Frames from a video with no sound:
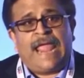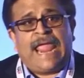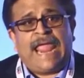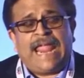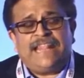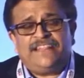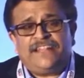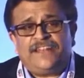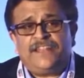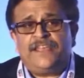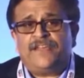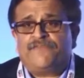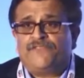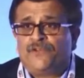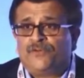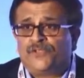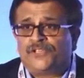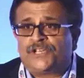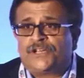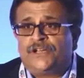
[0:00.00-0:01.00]
In the near
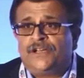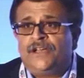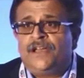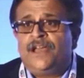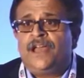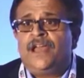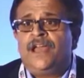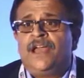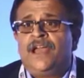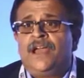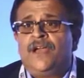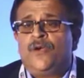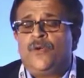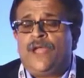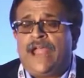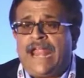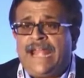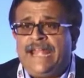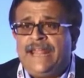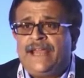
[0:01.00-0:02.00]
future,
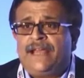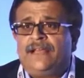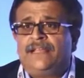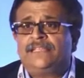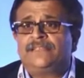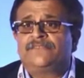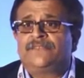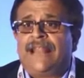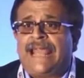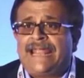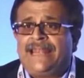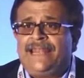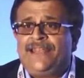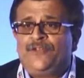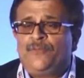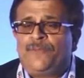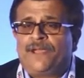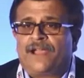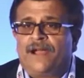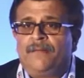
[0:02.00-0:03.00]
India is likely
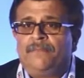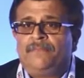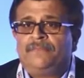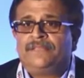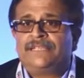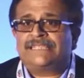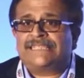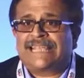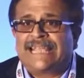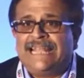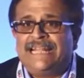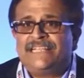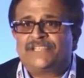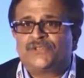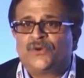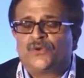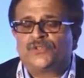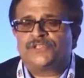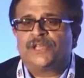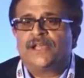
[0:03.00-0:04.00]
to become the skill
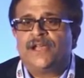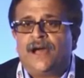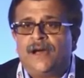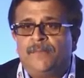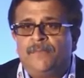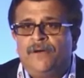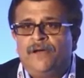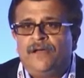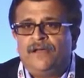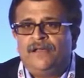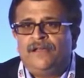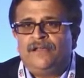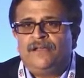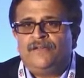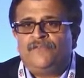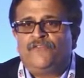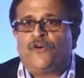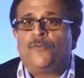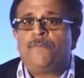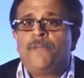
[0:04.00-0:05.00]
sourcing hub
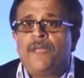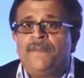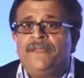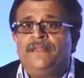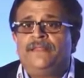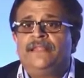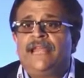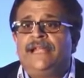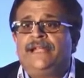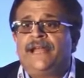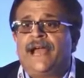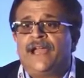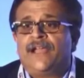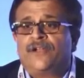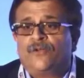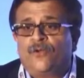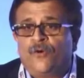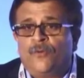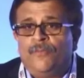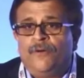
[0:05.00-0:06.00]
for maybe the entire
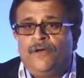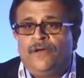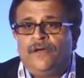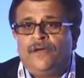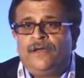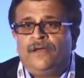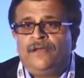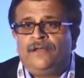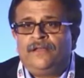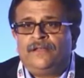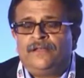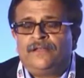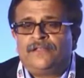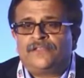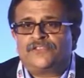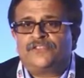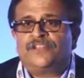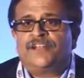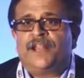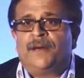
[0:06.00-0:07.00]
globe.
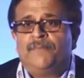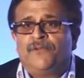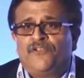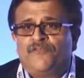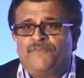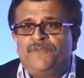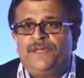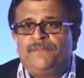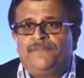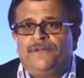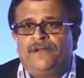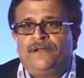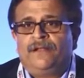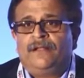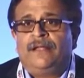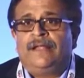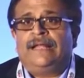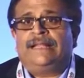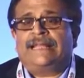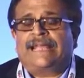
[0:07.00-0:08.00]
So the number of people,
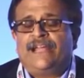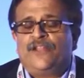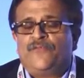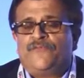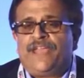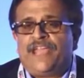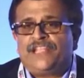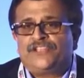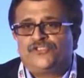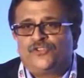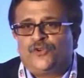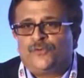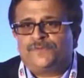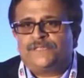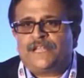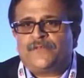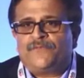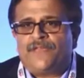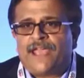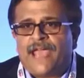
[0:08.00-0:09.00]
the kind of age groups
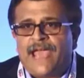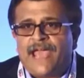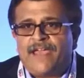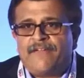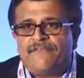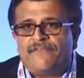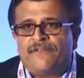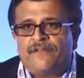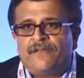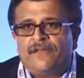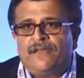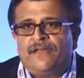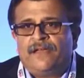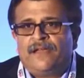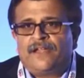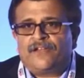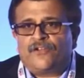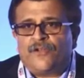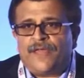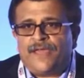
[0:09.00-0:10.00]
that we have
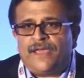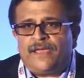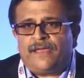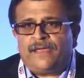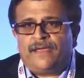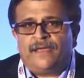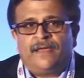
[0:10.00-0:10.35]
today,